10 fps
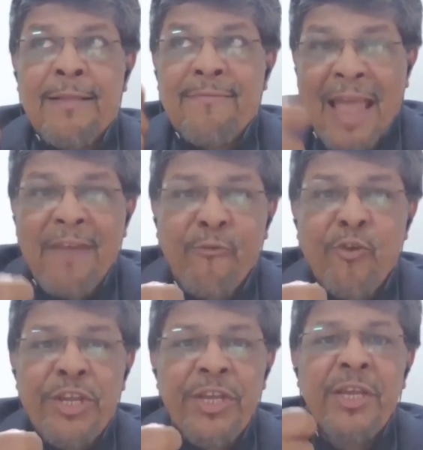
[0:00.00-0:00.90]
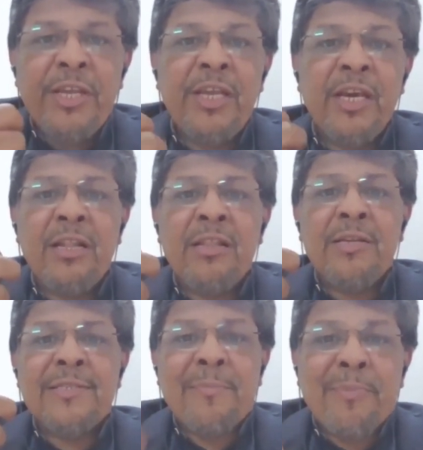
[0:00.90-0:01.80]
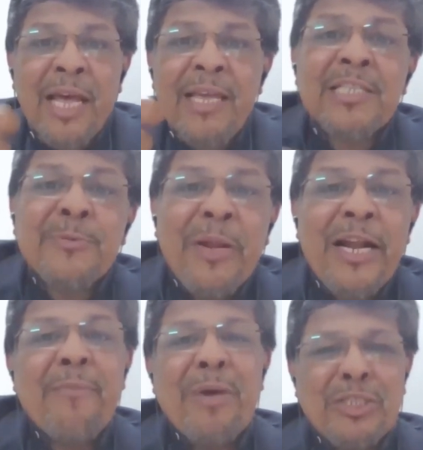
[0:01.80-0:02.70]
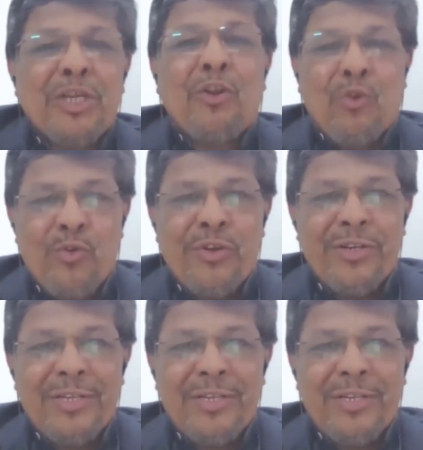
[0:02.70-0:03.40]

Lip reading: and thankfully here, the suppliers played a major role